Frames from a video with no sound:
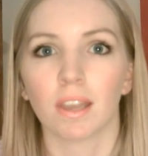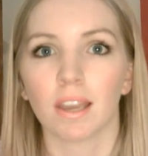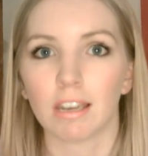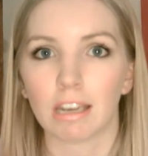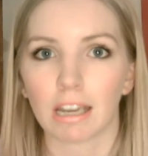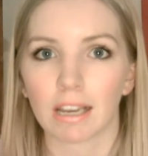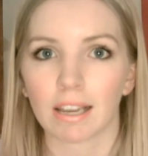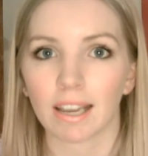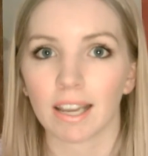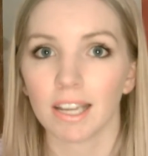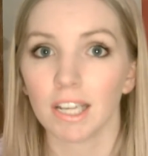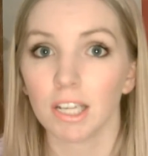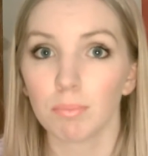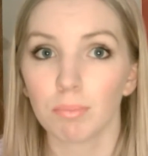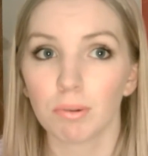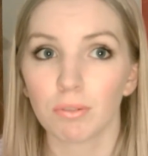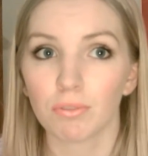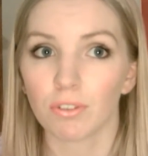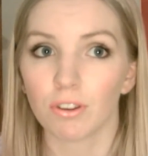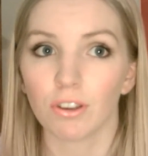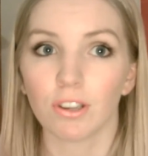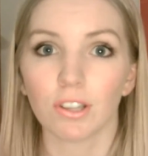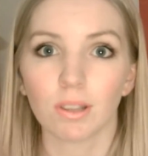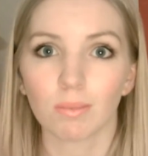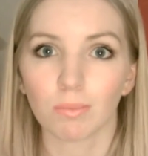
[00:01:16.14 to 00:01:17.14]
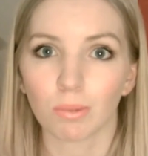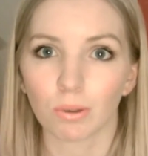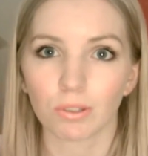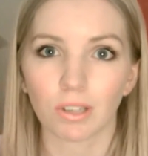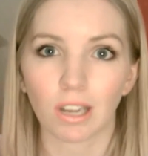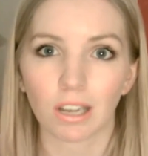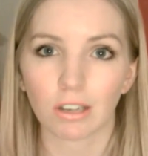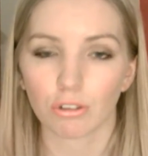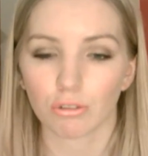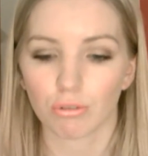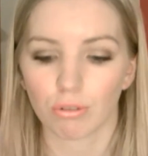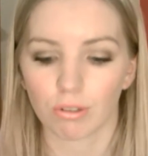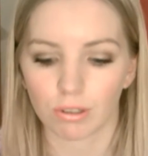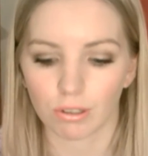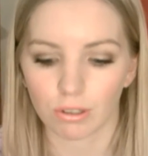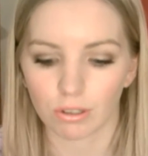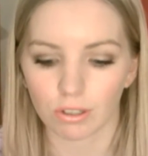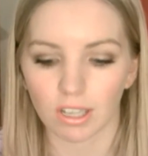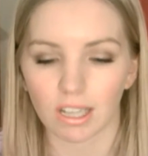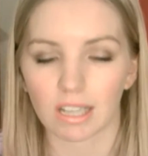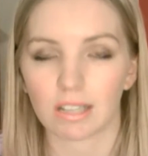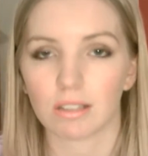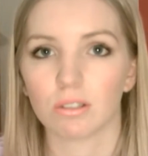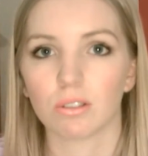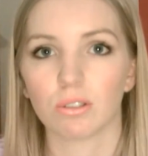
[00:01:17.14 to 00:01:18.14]
And I kind of prefer the more natural
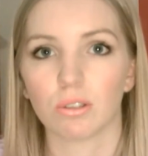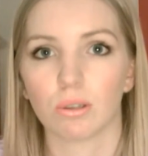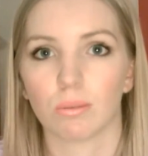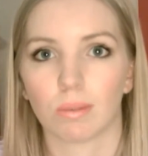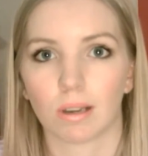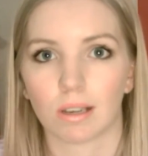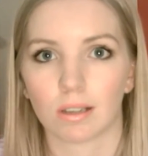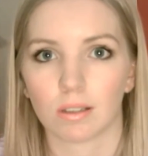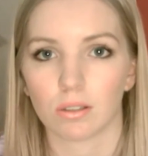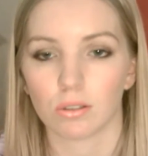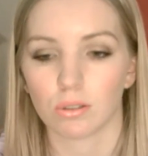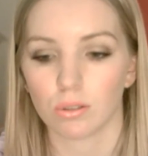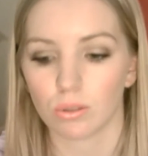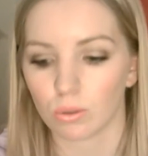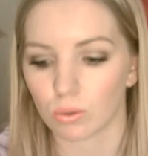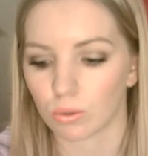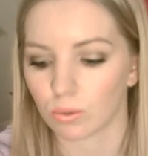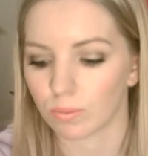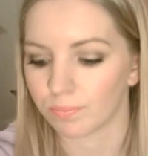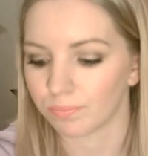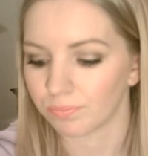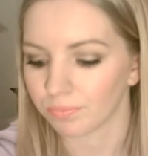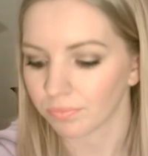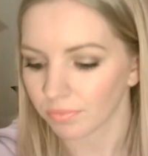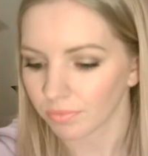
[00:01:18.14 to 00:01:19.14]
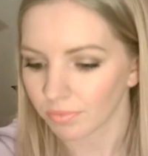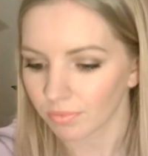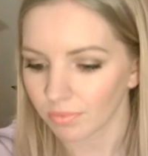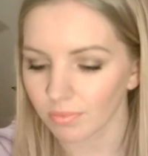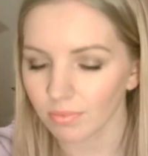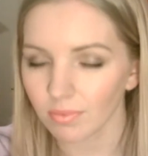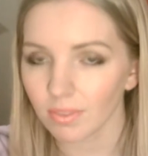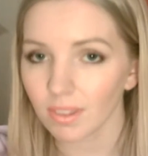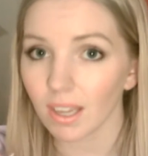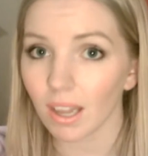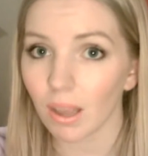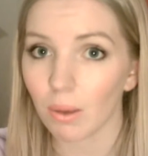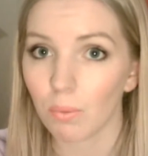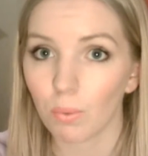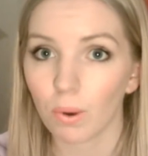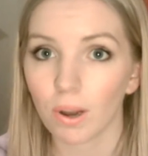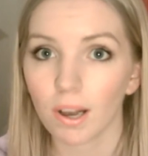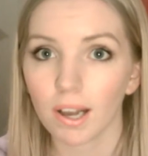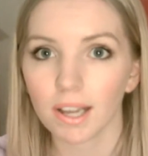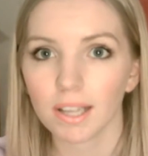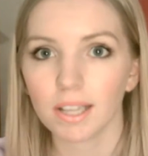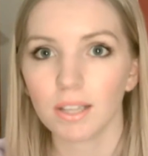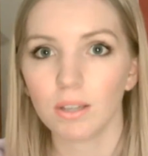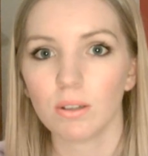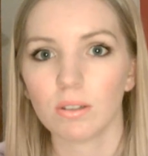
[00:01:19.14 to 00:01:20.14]
look in summer. So
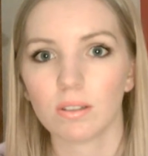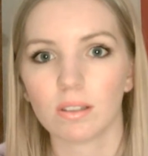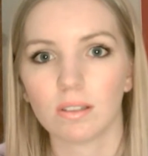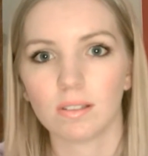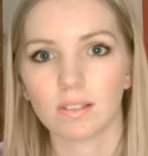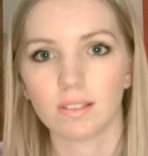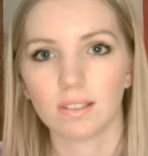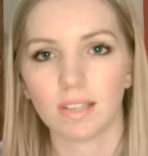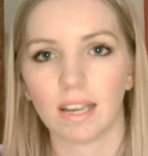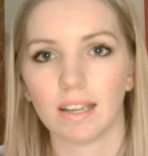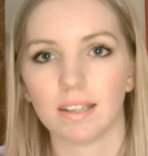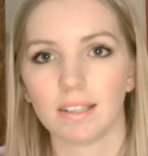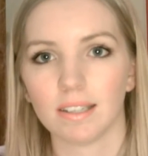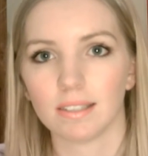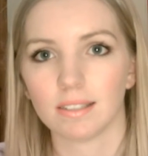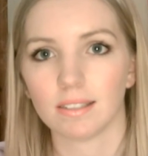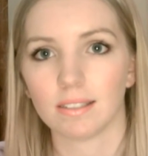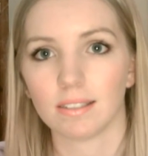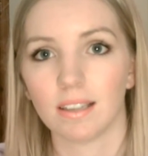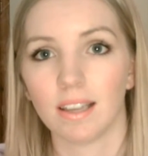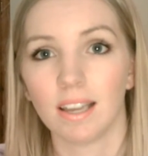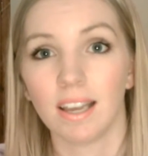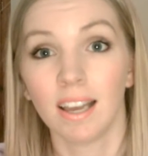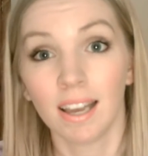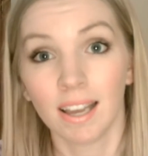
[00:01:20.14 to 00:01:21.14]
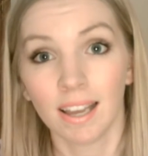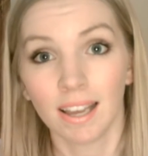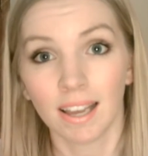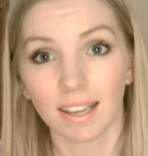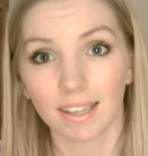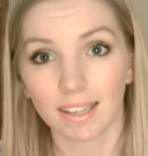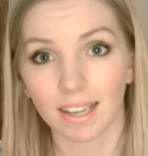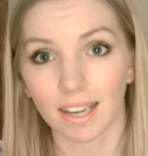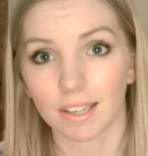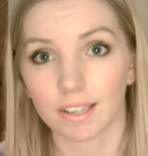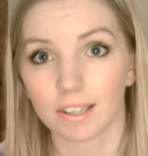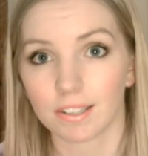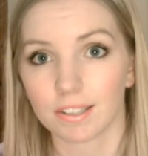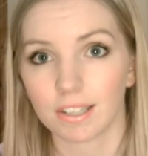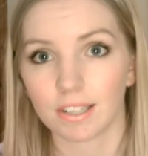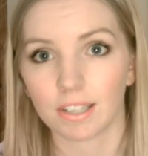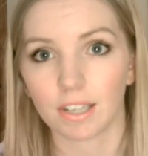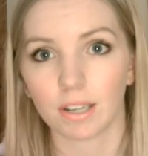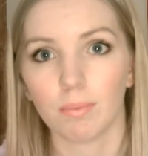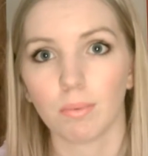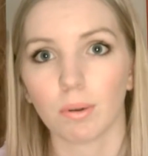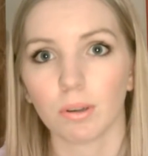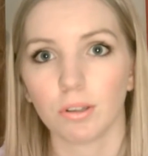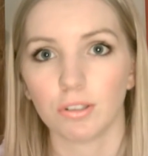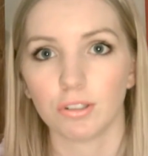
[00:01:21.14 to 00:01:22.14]
what I use instead is a kind of
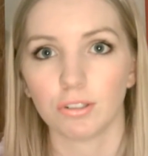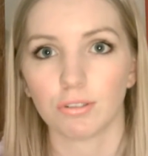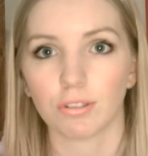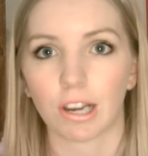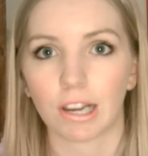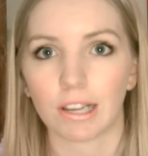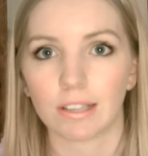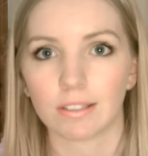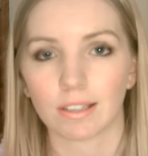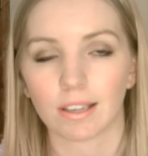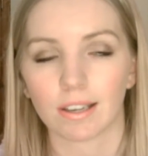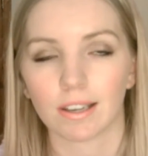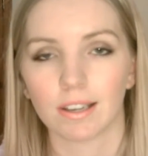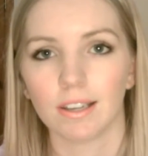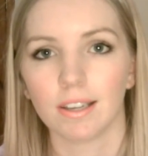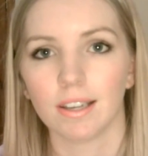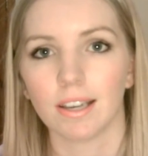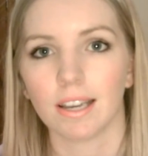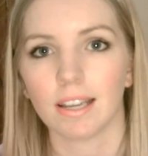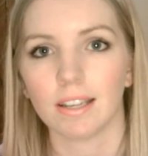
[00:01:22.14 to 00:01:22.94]
tinted moisturiser.